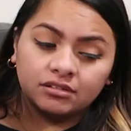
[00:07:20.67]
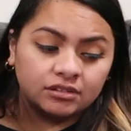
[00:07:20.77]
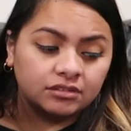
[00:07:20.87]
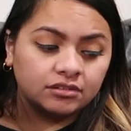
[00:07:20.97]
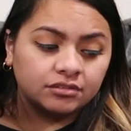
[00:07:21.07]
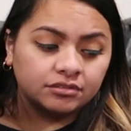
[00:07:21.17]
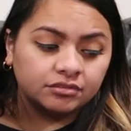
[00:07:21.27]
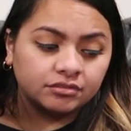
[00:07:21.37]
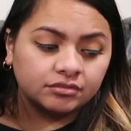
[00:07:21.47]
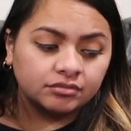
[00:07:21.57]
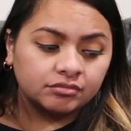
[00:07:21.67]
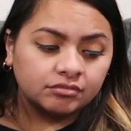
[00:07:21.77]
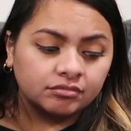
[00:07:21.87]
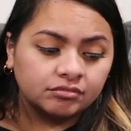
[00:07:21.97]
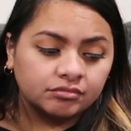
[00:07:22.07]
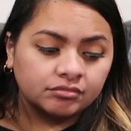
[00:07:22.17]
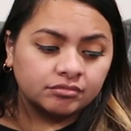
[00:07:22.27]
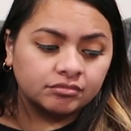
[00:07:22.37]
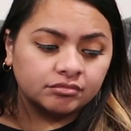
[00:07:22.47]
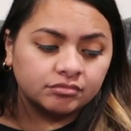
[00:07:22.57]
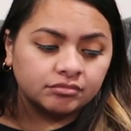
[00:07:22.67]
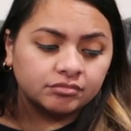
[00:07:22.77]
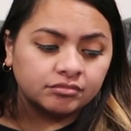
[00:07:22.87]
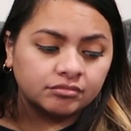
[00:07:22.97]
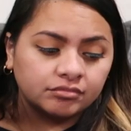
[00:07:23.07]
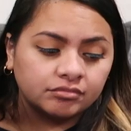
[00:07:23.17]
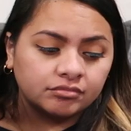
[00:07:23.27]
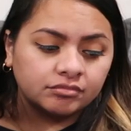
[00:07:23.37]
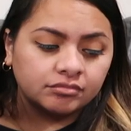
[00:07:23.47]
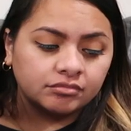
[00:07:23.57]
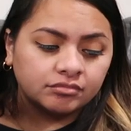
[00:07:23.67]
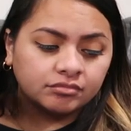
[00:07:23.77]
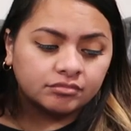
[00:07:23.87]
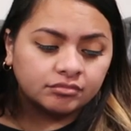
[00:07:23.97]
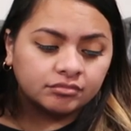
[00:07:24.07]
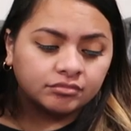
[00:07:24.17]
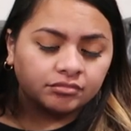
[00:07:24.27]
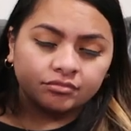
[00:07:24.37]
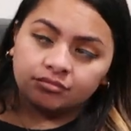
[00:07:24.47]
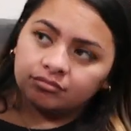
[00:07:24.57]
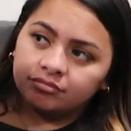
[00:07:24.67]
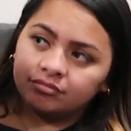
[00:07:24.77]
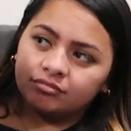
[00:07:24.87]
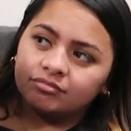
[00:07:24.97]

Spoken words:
No words are spoken by the person on screen.